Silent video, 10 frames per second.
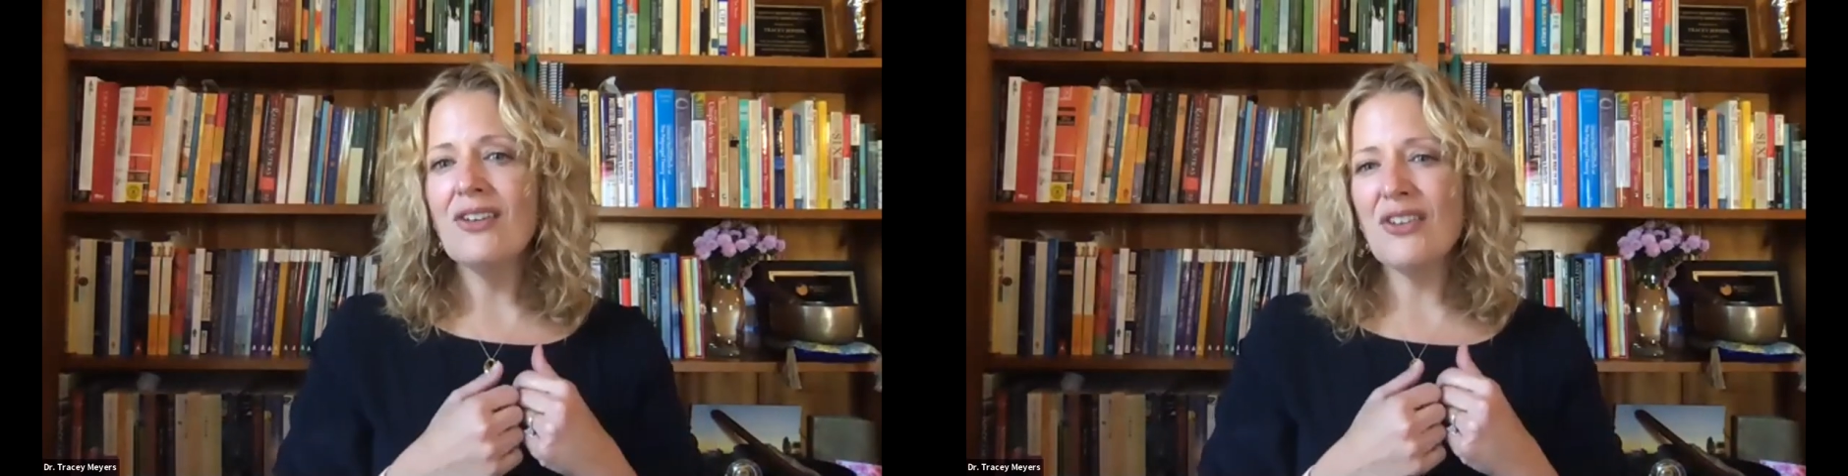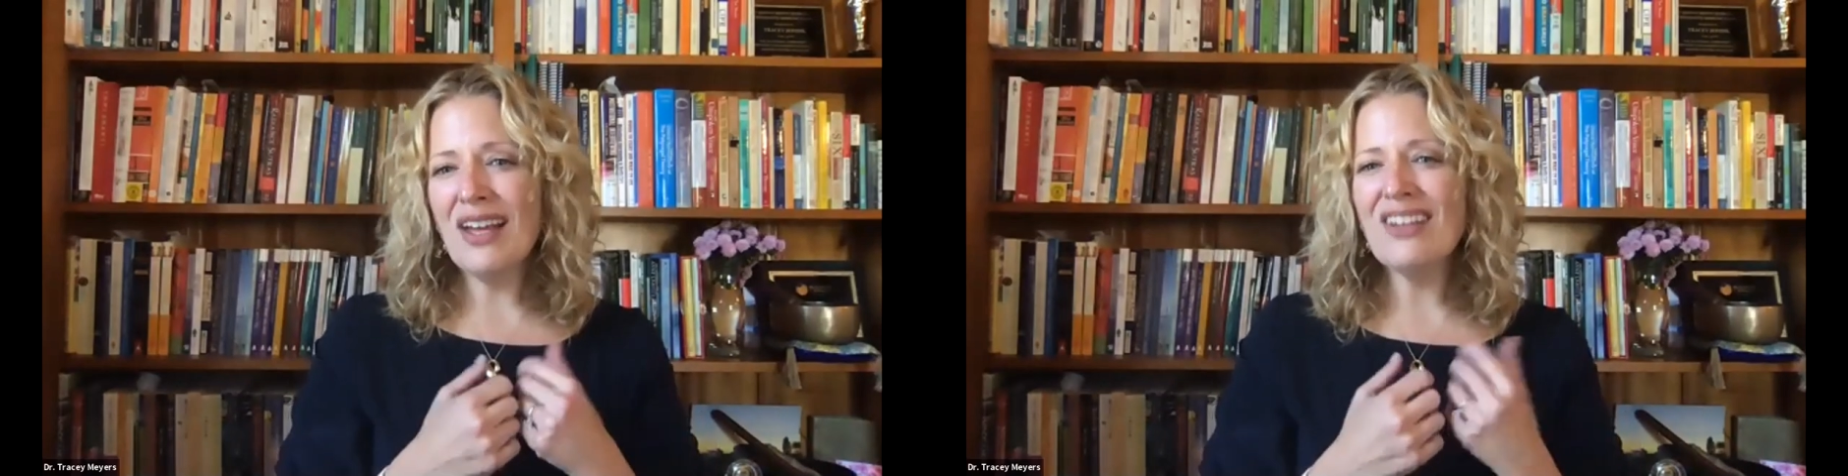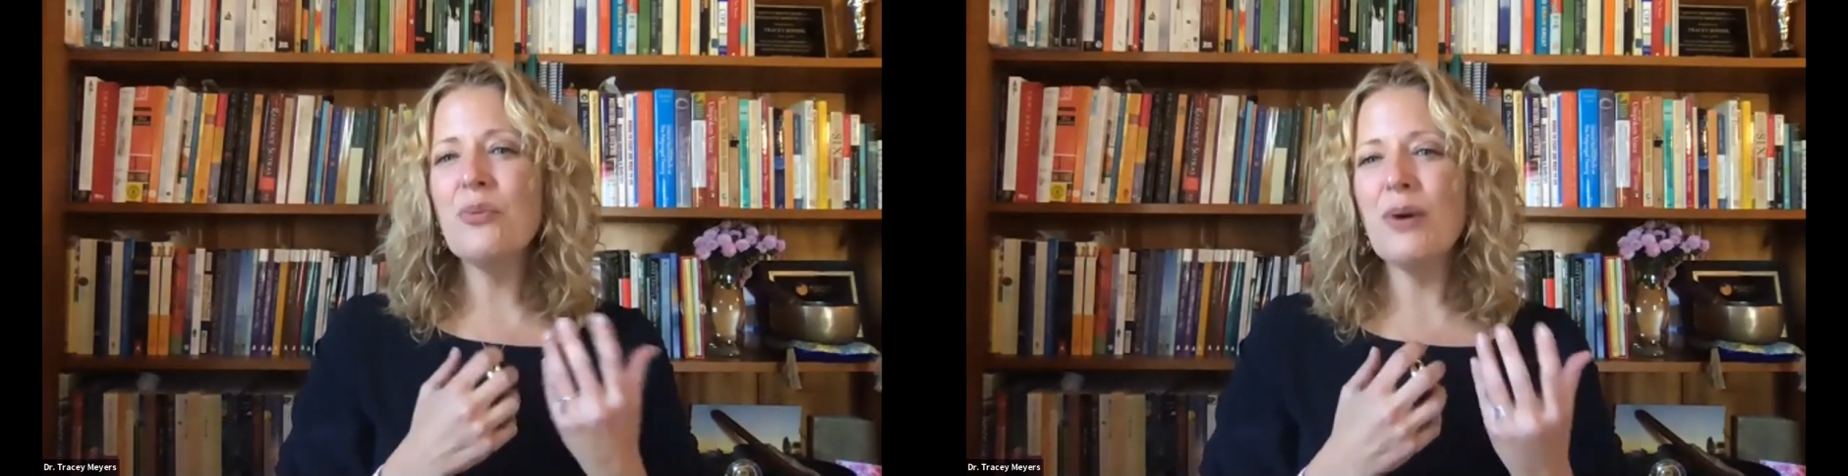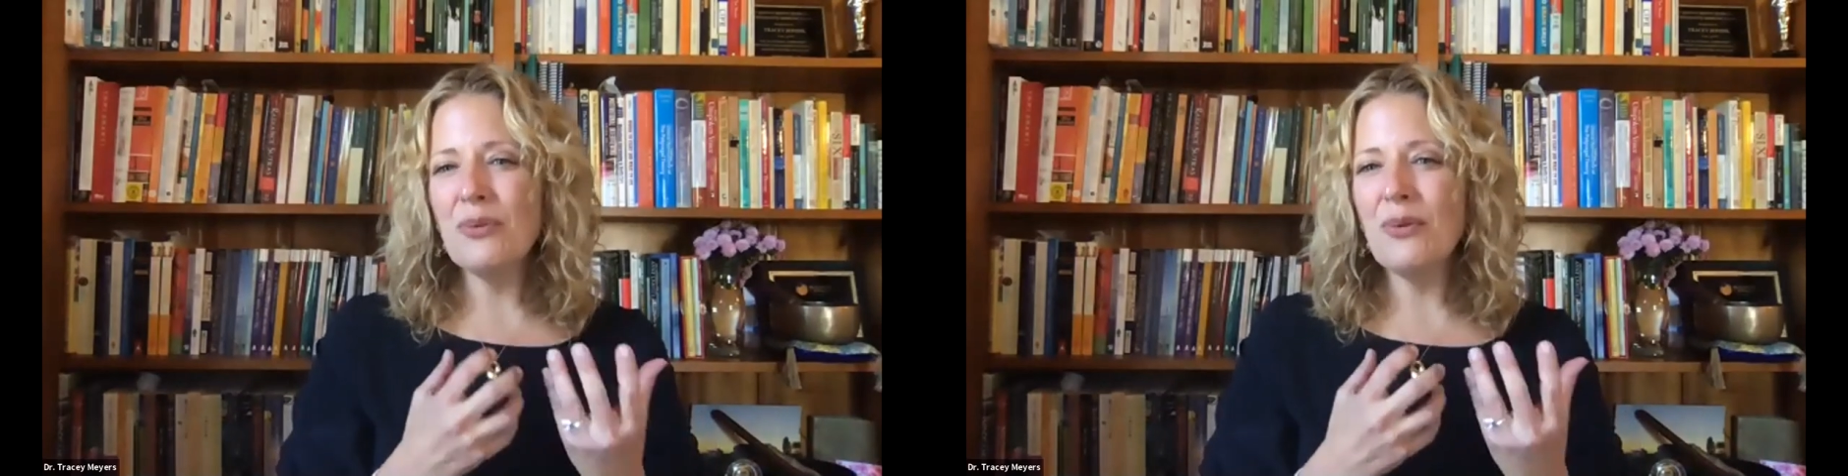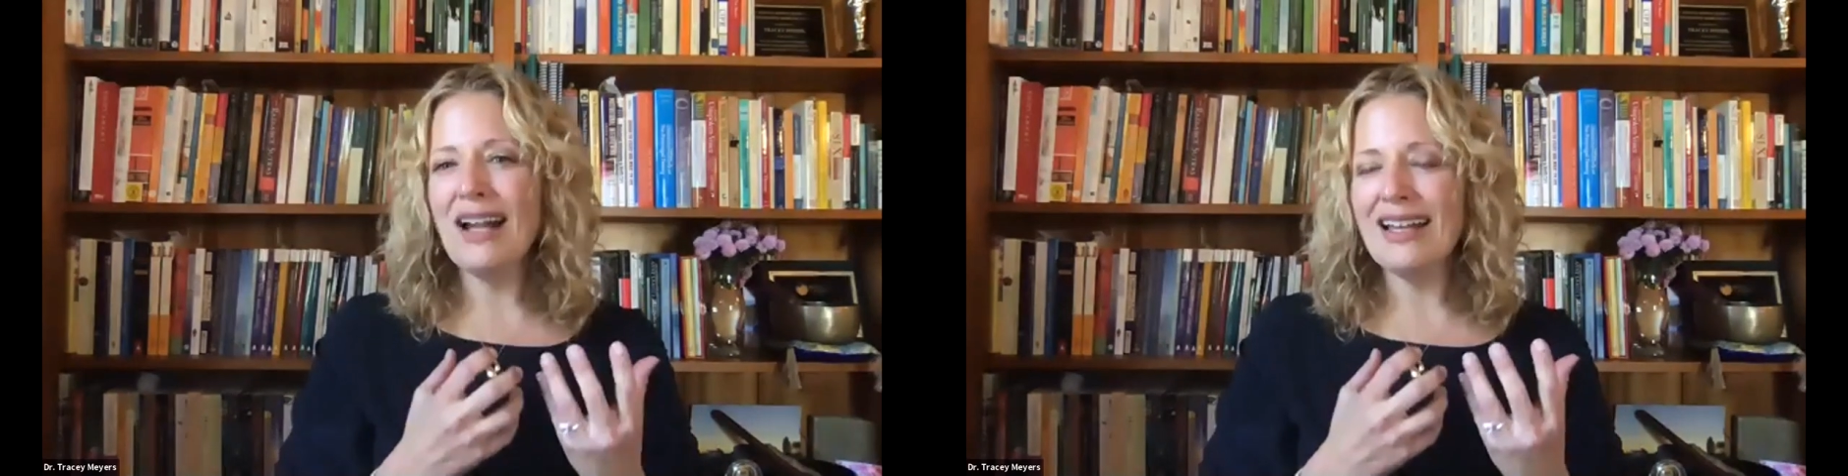so that's one
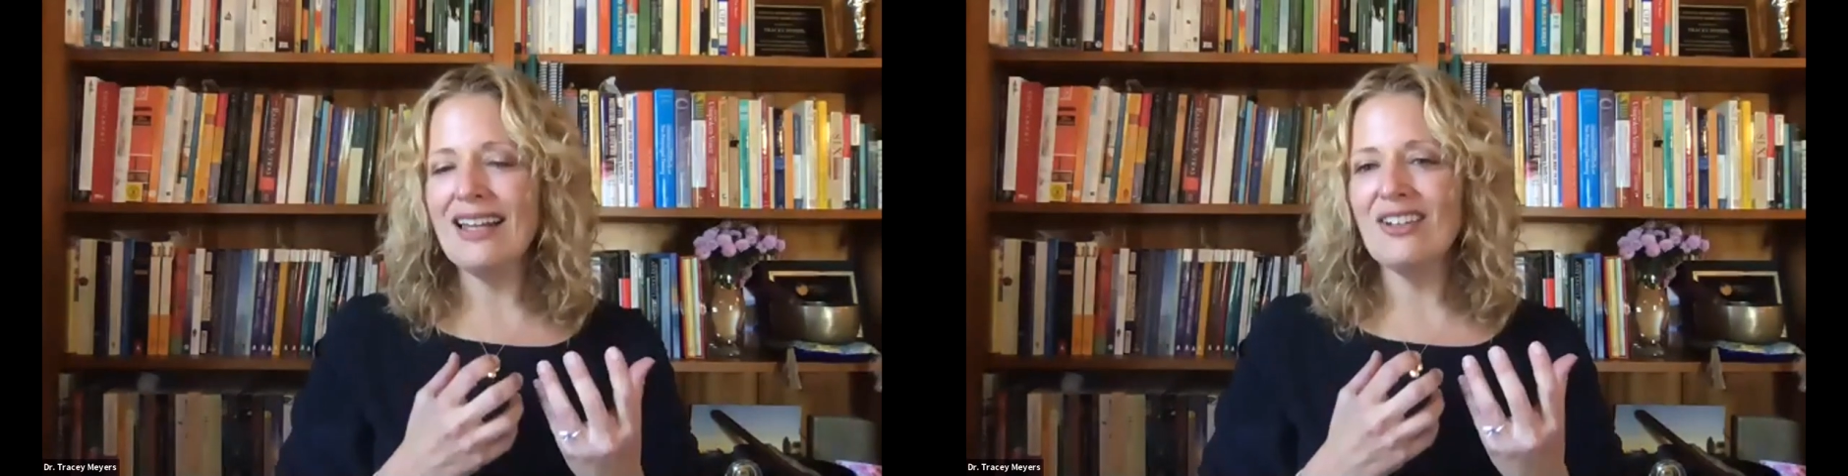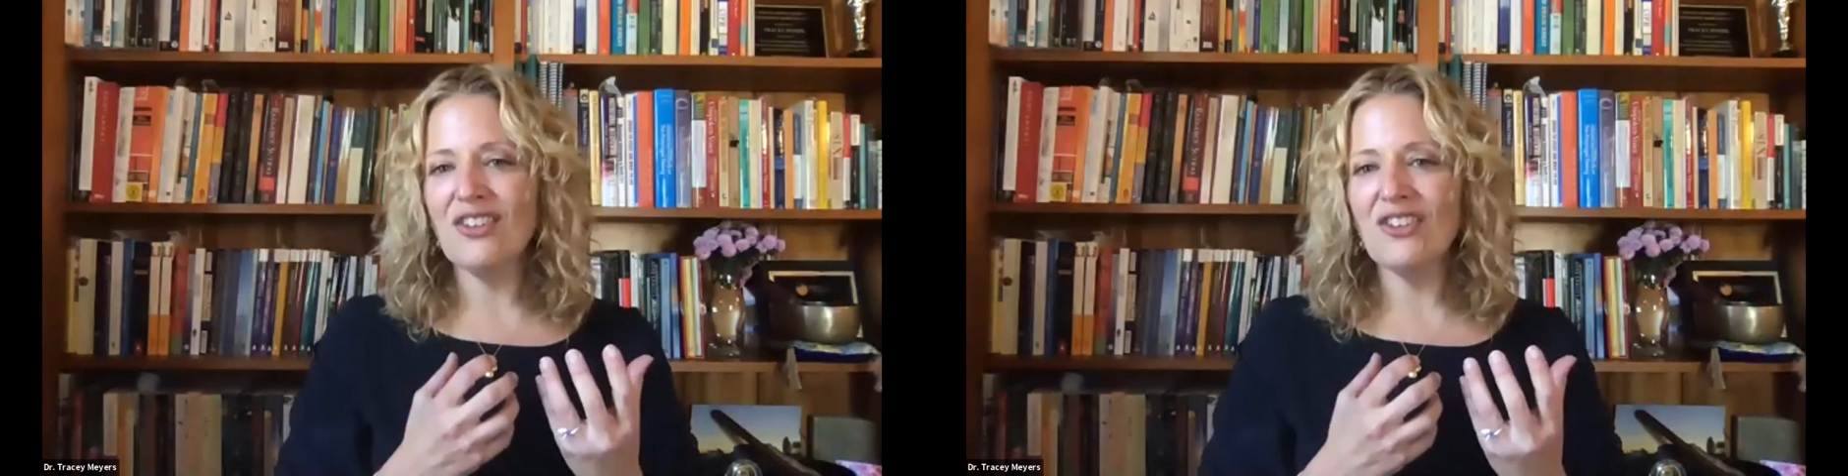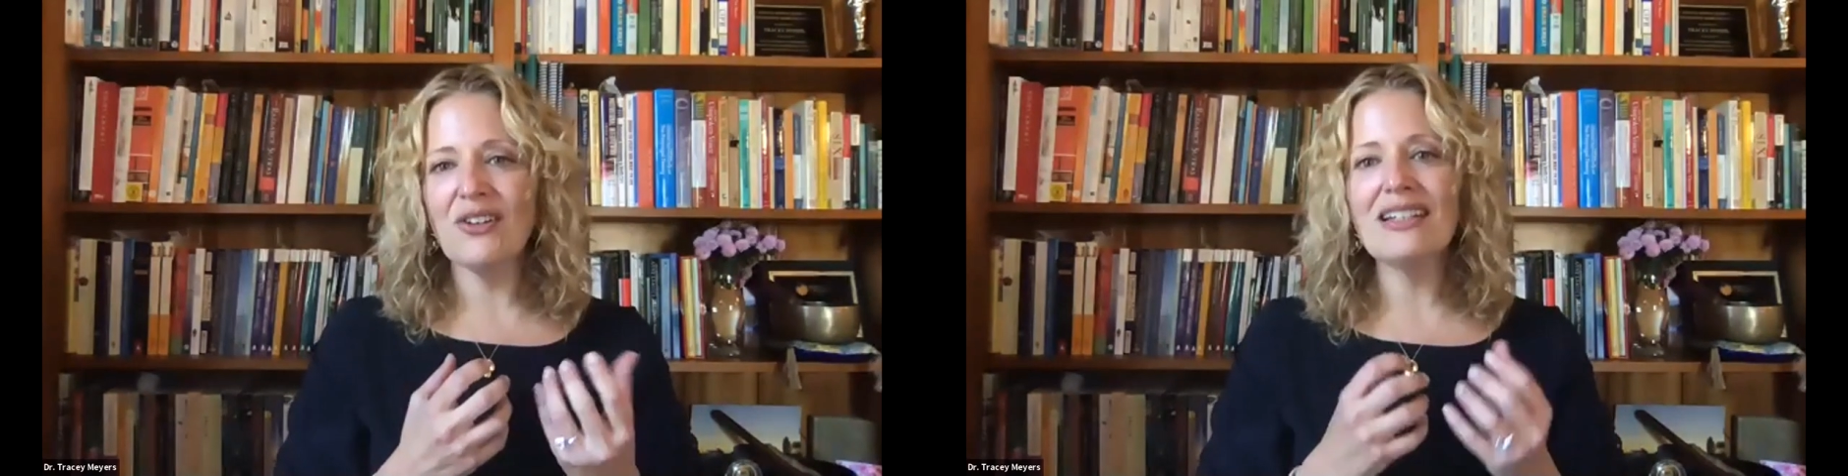way I like to start,